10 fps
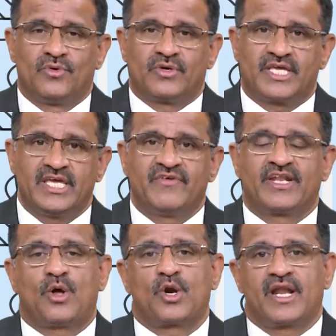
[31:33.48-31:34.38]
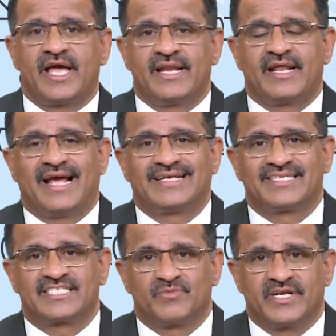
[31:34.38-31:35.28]
give an online
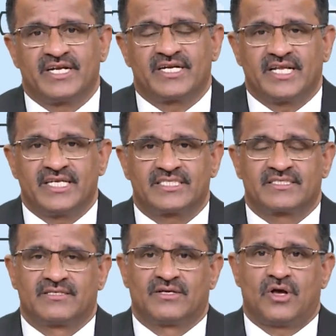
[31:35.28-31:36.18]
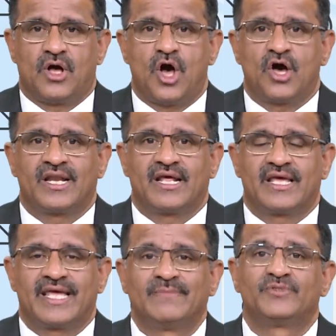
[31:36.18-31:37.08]
assessment test on
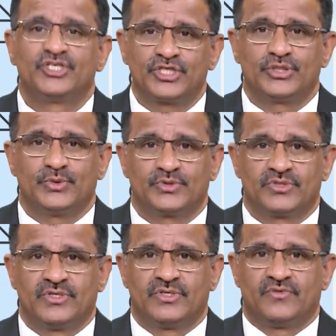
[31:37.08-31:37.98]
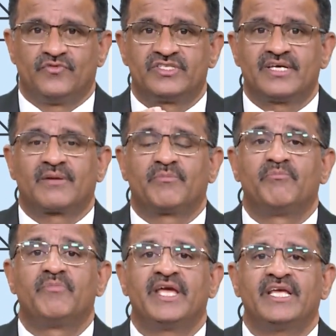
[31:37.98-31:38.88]
MCQs which are
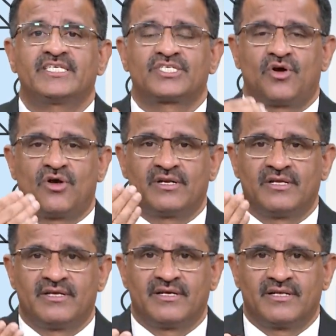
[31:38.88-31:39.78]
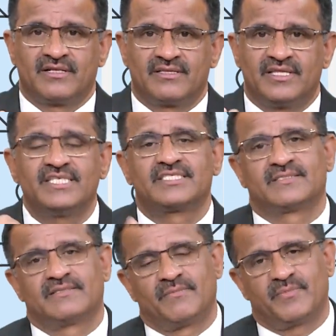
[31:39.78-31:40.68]
based on
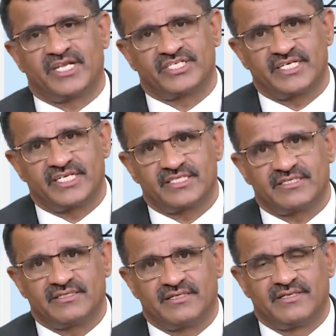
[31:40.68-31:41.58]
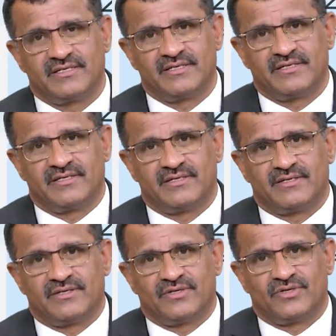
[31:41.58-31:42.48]
this presentation.
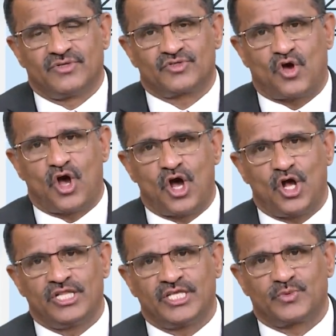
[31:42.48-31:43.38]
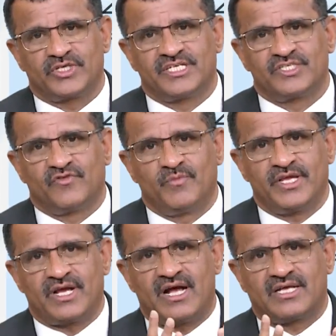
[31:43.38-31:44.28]
So all the questions will
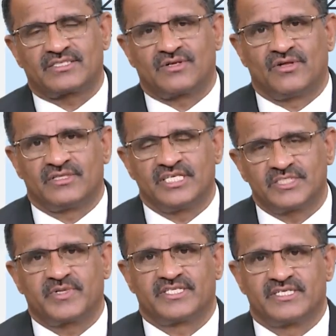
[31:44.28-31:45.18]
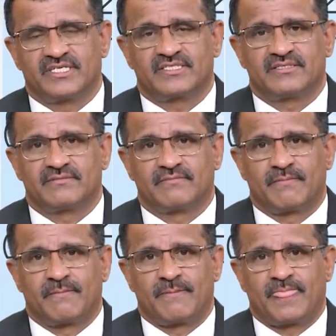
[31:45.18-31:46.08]
be asked on this presentation.
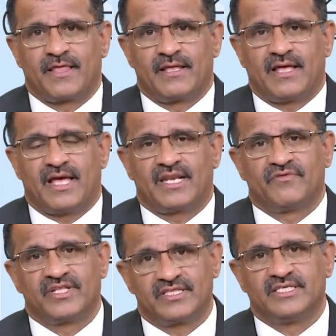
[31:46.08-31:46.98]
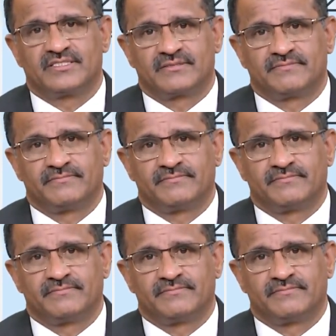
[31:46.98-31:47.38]
And with this,